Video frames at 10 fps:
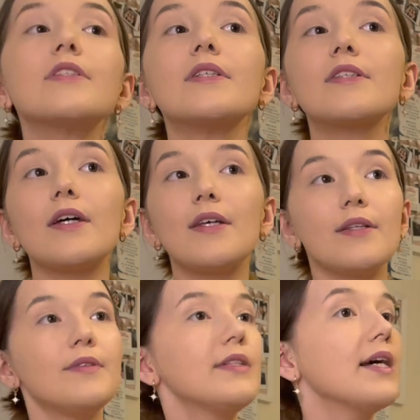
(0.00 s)
So
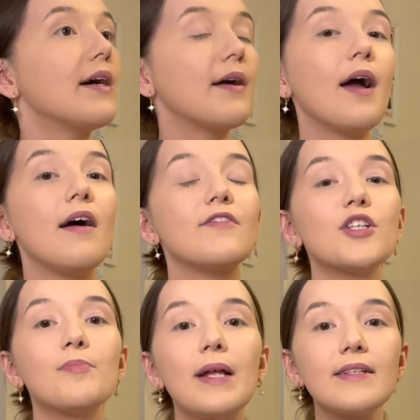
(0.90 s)
yeah, just
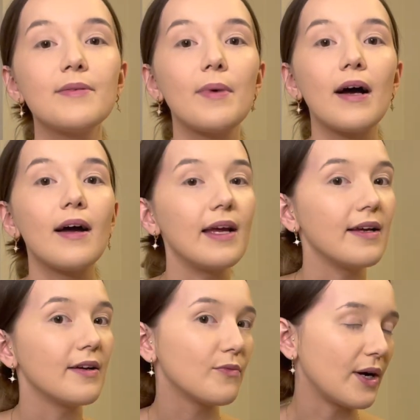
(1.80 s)
blended my,
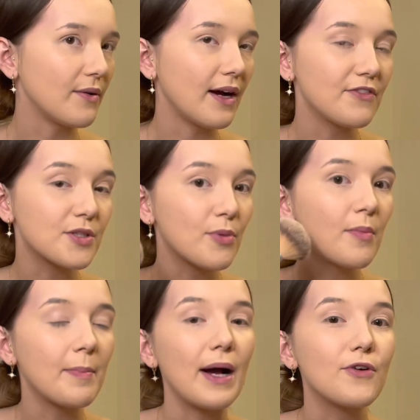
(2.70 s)
well, I've just put my
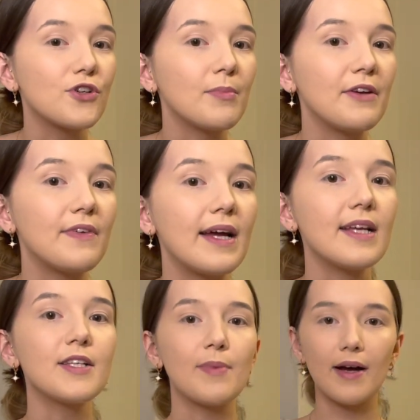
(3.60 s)
powder on my face,
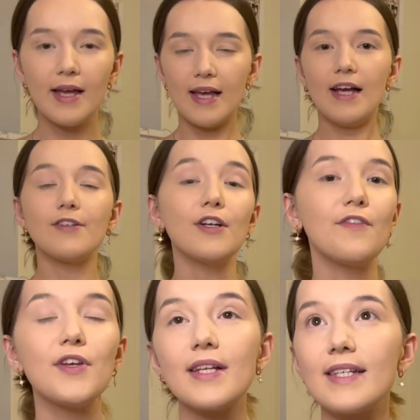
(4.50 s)
but I don't know if you
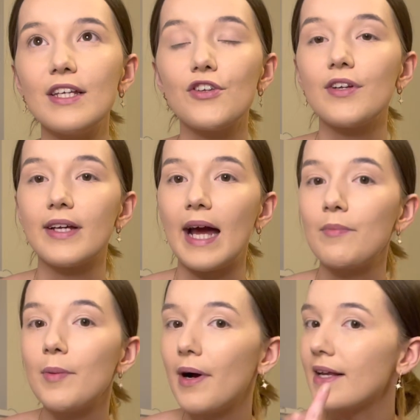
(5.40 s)
can see through the camera,
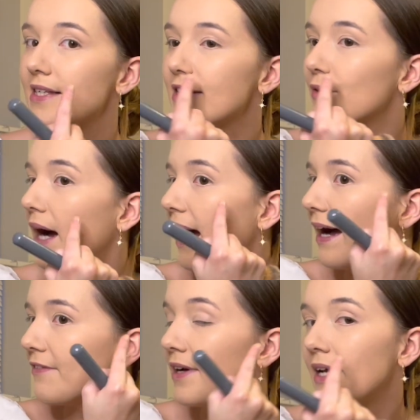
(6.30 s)
but I still have
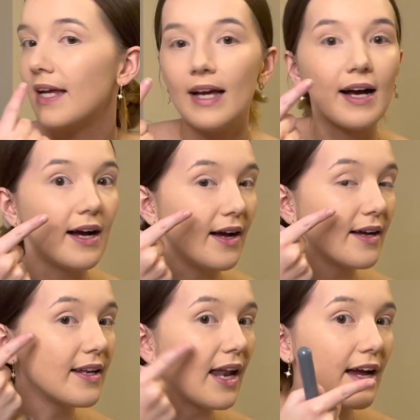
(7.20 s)
a
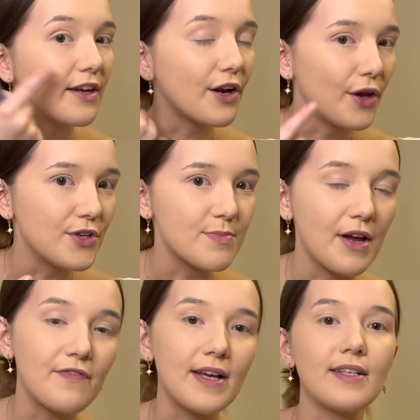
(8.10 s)
light glow to my
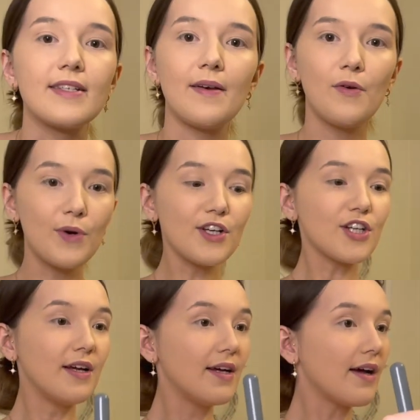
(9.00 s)
face, which
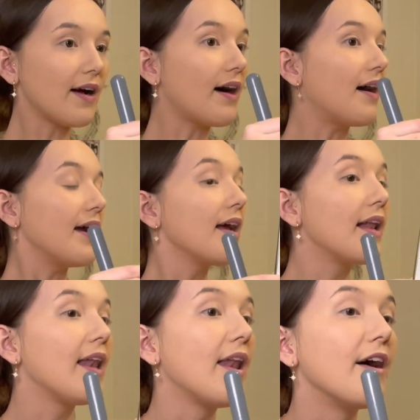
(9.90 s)
I
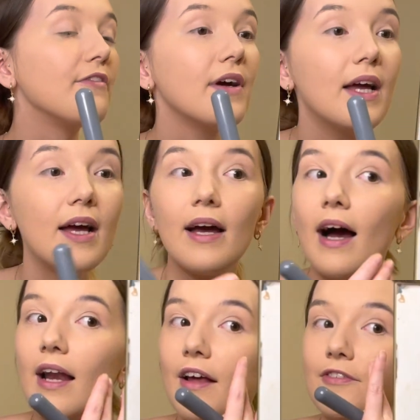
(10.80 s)
love. I
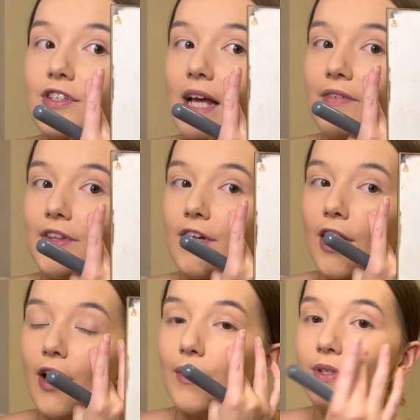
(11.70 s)
love just having the
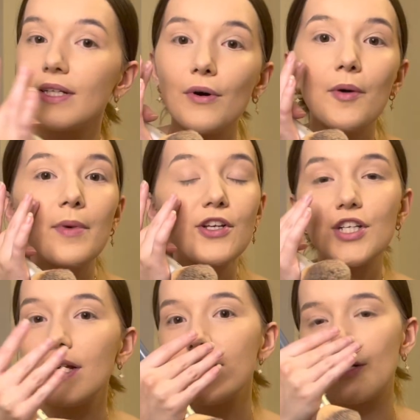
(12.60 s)
glow still on my
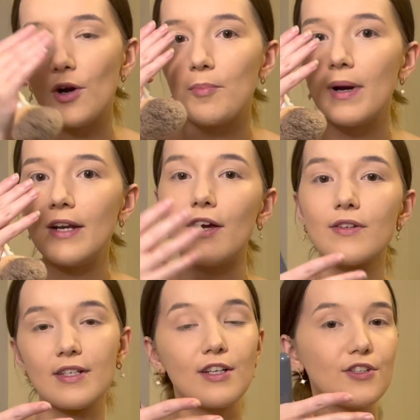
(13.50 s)
cheeks and on my nose,
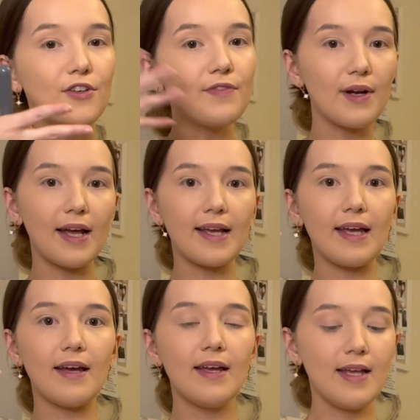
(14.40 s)
as I do feel like
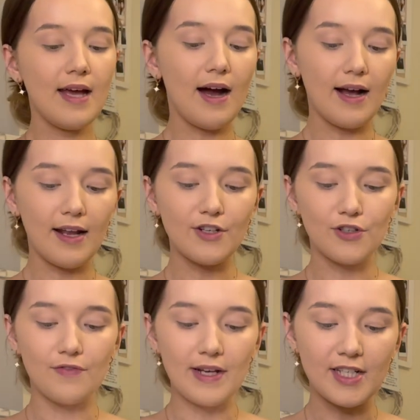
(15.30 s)
it highlights your
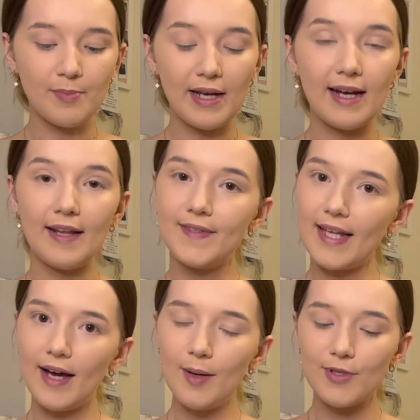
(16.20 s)
face a bit and lifts it
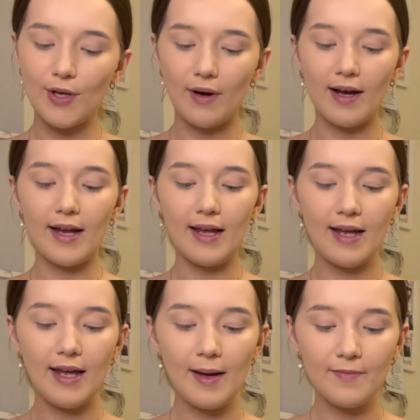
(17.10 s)
up, so I
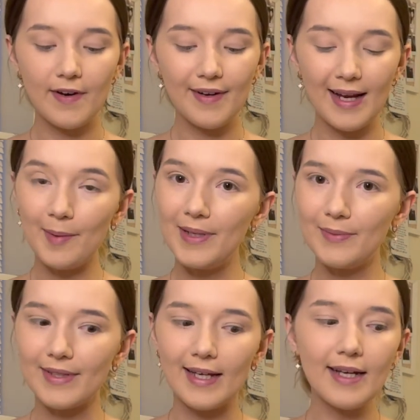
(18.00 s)
am very happy
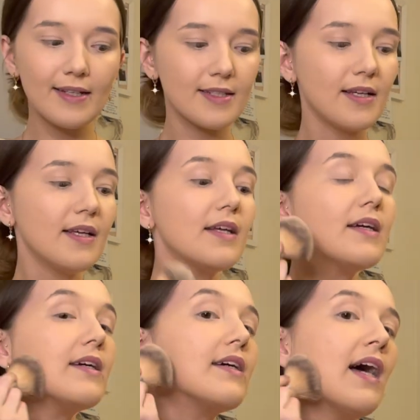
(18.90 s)
with that.
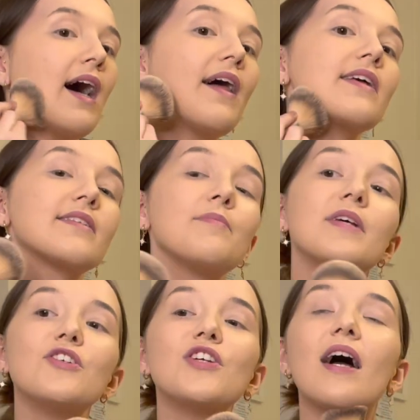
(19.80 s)
I think some
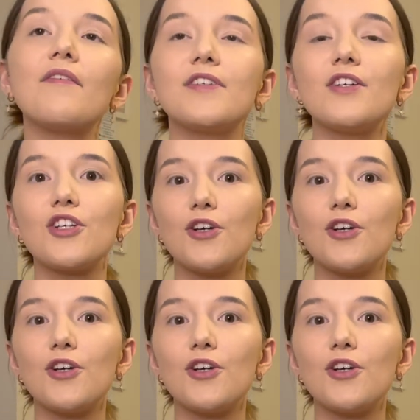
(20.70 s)
days you have such a good